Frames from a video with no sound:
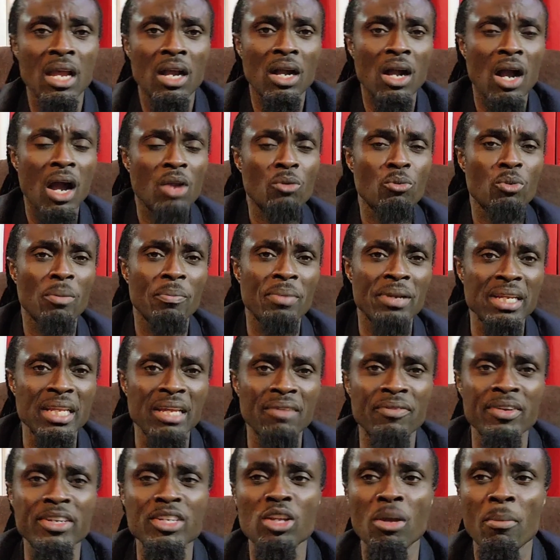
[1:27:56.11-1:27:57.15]
God, we
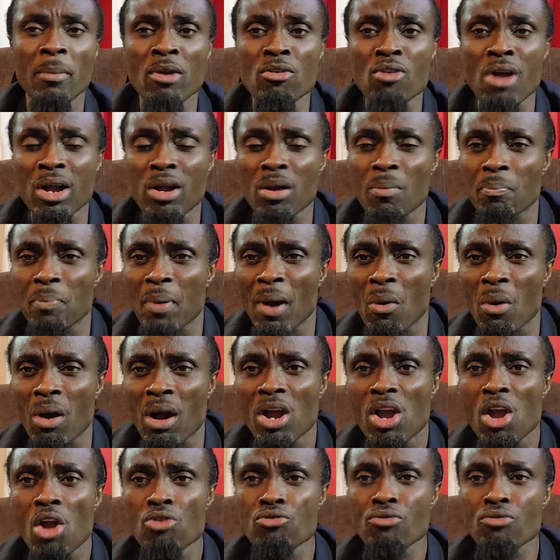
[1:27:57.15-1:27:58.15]
believe in the miracle power.